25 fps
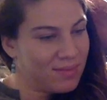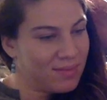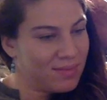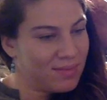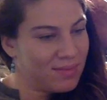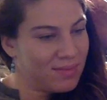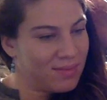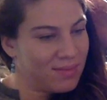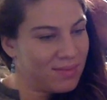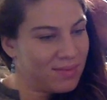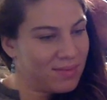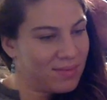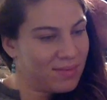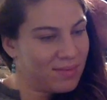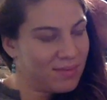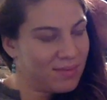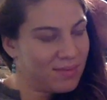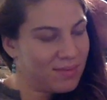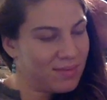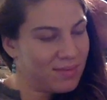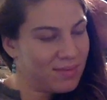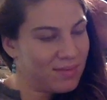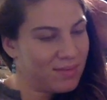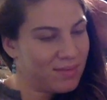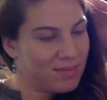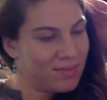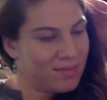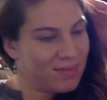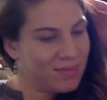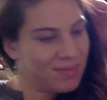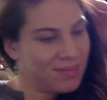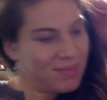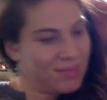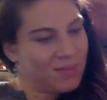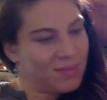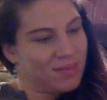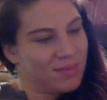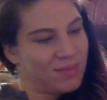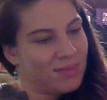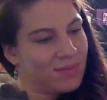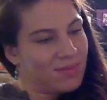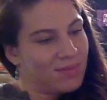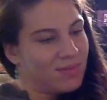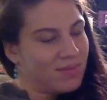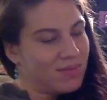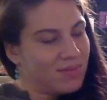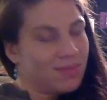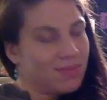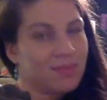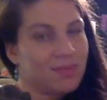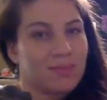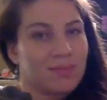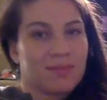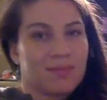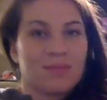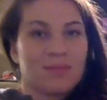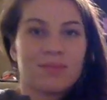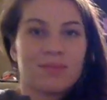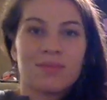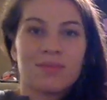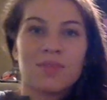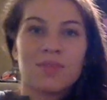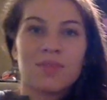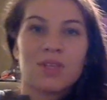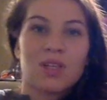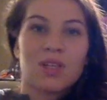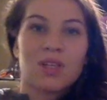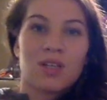This person isn't speaking.